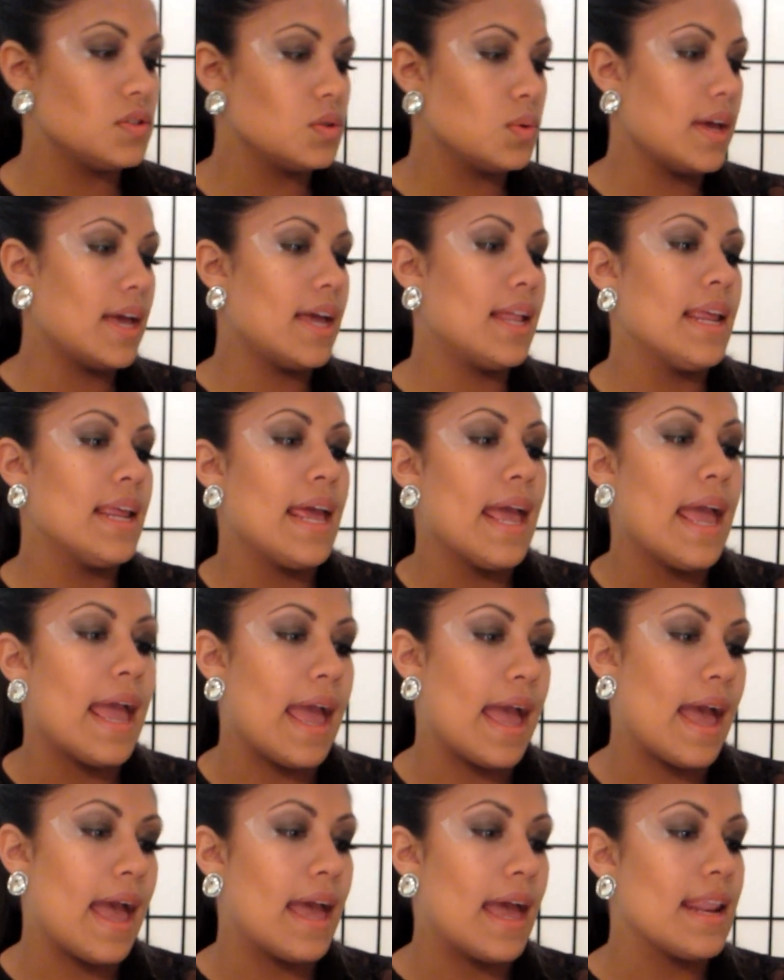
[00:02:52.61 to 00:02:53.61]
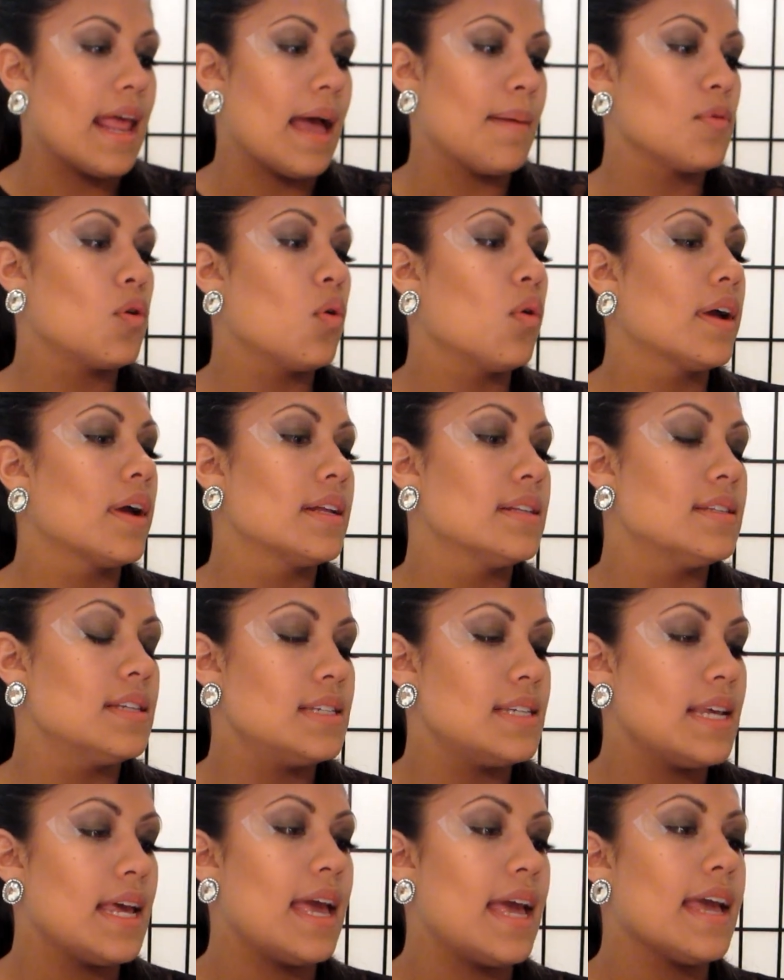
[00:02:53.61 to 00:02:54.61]
to it. And I'm going to
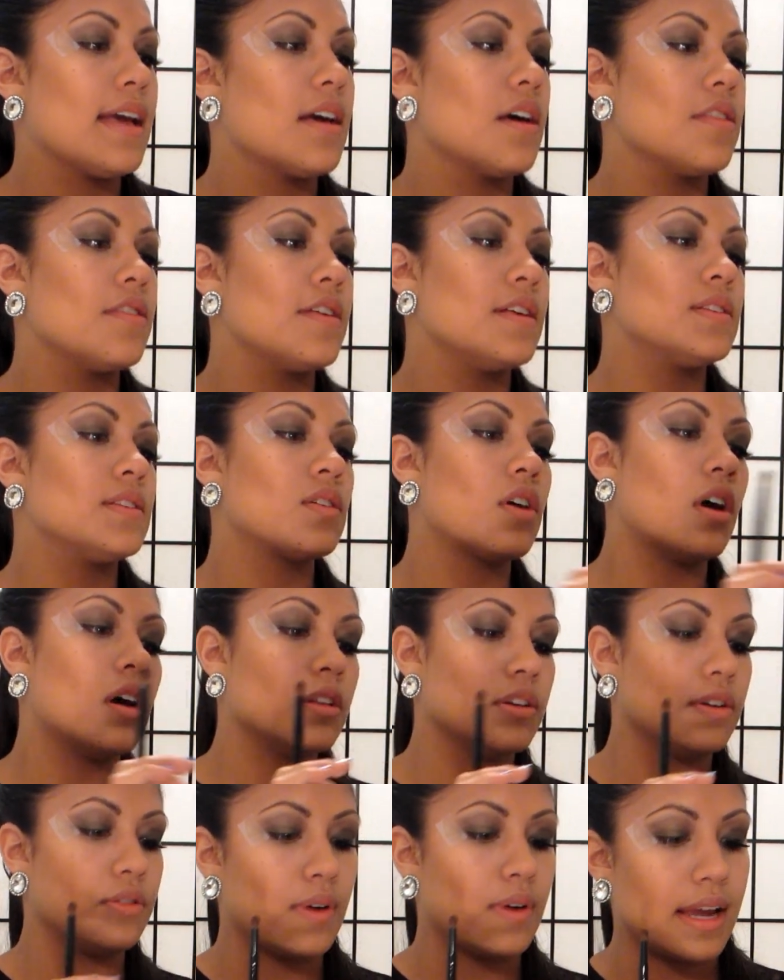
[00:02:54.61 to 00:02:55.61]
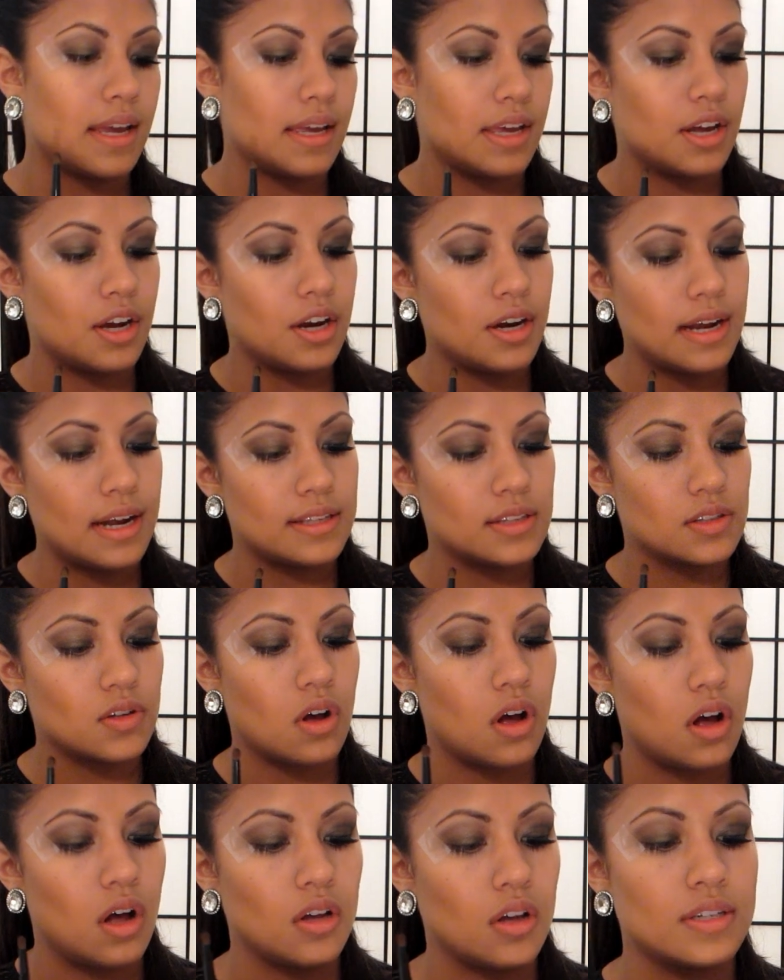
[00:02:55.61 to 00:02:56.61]
take this color right here. It's
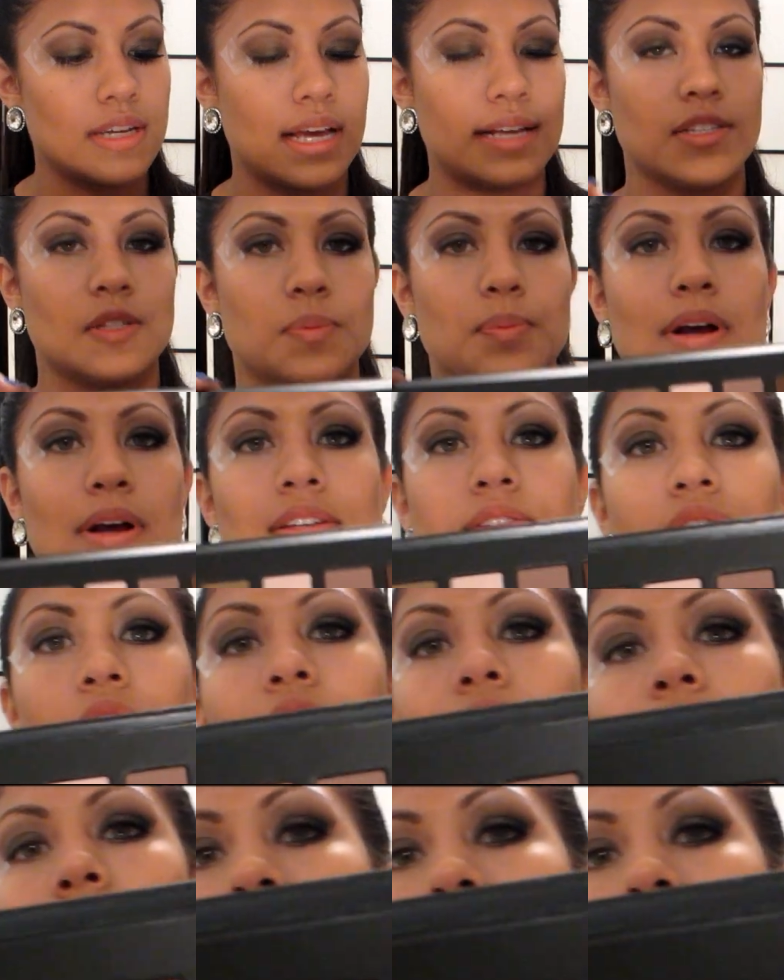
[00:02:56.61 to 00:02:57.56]
called Espresso.